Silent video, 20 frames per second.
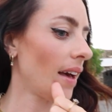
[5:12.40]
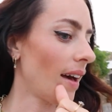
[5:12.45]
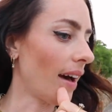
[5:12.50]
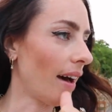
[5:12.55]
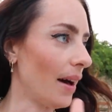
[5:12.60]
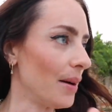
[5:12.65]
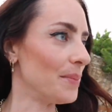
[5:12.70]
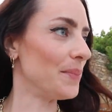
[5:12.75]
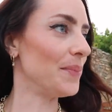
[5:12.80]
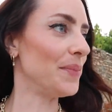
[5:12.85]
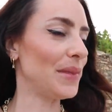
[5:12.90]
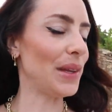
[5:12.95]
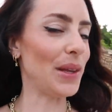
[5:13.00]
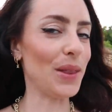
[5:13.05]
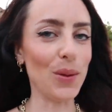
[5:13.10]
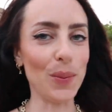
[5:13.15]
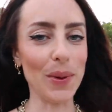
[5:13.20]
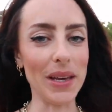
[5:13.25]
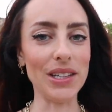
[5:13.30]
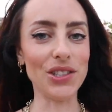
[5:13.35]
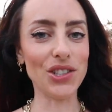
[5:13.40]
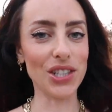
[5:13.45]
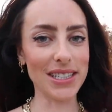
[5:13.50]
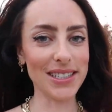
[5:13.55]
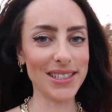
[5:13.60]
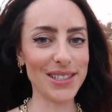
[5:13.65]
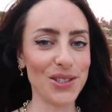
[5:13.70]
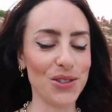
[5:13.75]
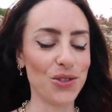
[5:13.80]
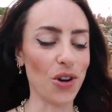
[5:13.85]
at the
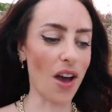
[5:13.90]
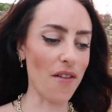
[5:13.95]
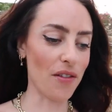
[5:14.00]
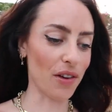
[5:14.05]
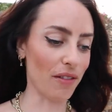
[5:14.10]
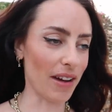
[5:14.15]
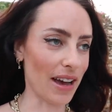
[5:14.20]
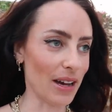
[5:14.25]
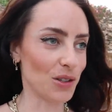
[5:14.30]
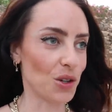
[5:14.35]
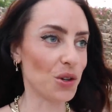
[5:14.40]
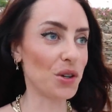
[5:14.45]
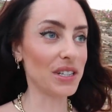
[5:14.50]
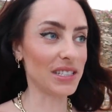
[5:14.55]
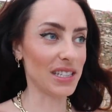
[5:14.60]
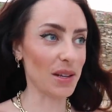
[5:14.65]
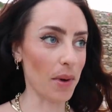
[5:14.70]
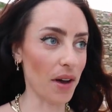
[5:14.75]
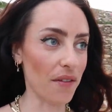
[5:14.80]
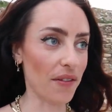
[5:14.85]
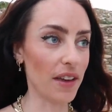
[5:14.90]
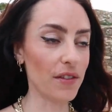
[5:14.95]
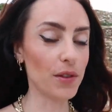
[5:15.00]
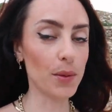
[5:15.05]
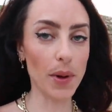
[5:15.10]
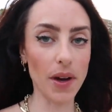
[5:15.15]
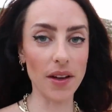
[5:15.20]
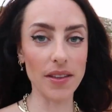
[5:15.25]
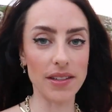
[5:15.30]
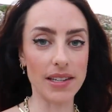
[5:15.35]
beaches, driving around. Honestly, my
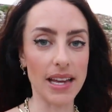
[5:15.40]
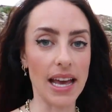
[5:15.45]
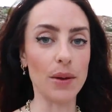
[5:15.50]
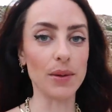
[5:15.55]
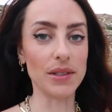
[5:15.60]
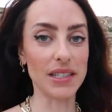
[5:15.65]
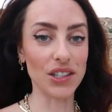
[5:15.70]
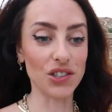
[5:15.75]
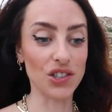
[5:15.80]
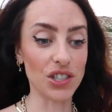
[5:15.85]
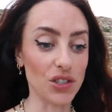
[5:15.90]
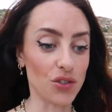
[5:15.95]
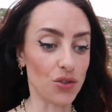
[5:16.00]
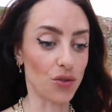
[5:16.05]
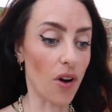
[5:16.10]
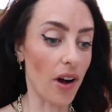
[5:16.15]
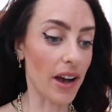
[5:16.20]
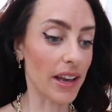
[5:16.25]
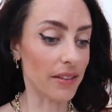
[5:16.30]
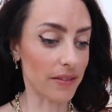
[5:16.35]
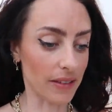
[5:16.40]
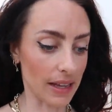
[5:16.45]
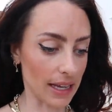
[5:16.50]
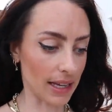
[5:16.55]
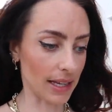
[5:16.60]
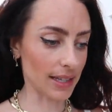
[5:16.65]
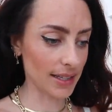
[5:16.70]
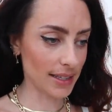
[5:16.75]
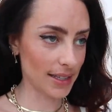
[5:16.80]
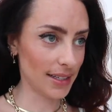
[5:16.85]
favourite part of the day was actually
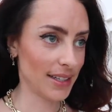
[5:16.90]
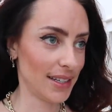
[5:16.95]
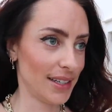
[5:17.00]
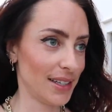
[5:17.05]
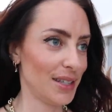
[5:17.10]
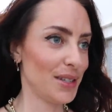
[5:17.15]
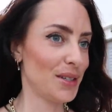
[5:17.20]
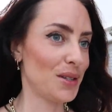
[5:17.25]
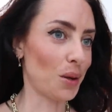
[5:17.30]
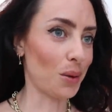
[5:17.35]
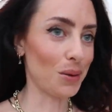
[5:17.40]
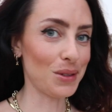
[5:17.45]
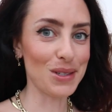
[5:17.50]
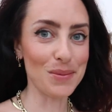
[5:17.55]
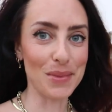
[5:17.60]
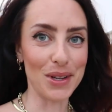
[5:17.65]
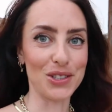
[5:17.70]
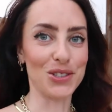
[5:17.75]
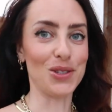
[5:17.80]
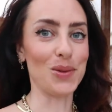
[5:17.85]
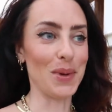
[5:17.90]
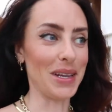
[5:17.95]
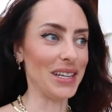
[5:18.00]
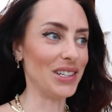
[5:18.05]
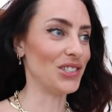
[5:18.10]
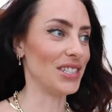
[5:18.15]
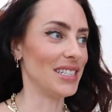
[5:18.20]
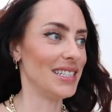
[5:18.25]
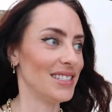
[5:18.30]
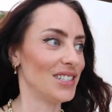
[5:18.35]
driving. Not so much the
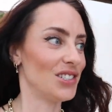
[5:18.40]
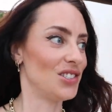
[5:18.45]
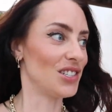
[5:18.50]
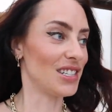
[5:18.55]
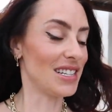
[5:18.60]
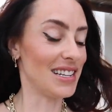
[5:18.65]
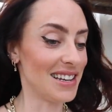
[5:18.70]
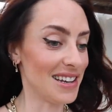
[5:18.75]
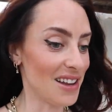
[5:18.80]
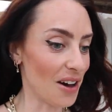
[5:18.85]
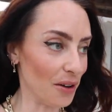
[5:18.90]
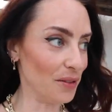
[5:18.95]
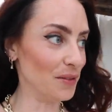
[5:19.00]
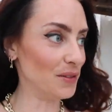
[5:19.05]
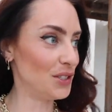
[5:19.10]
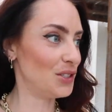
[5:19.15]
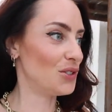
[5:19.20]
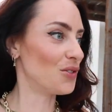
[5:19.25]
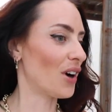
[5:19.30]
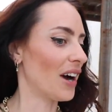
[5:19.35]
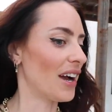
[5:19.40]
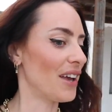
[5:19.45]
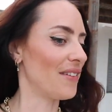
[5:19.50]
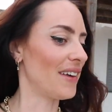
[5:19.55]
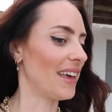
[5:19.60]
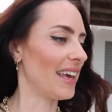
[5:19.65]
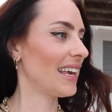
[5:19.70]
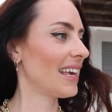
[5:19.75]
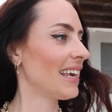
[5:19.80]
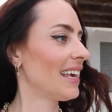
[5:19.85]
beaches, I just loved
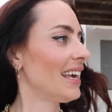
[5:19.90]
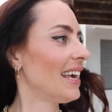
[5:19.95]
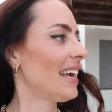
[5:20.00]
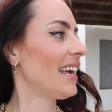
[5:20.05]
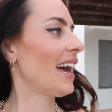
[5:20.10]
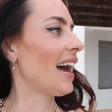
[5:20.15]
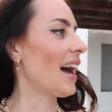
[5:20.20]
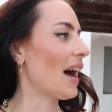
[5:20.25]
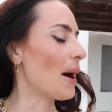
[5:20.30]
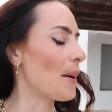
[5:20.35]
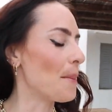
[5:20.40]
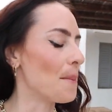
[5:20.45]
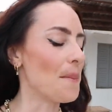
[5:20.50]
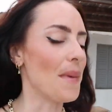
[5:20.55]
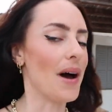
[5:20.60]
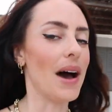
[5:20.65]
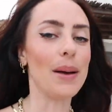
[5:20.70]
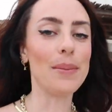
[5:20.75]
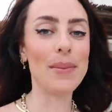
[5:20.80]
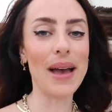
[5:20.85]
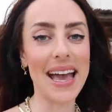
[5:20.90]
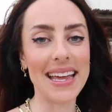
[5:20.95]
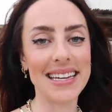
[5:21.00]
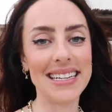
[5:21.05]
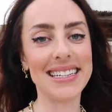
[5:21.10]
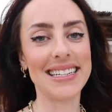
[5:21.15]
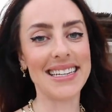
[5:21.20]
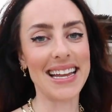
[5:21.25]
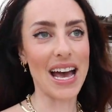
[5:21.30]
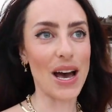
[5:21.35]
driving. I'm
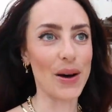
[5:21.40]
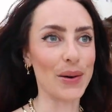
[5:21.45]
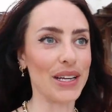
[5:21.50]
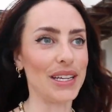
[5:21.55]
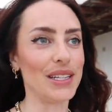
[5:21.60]
headed now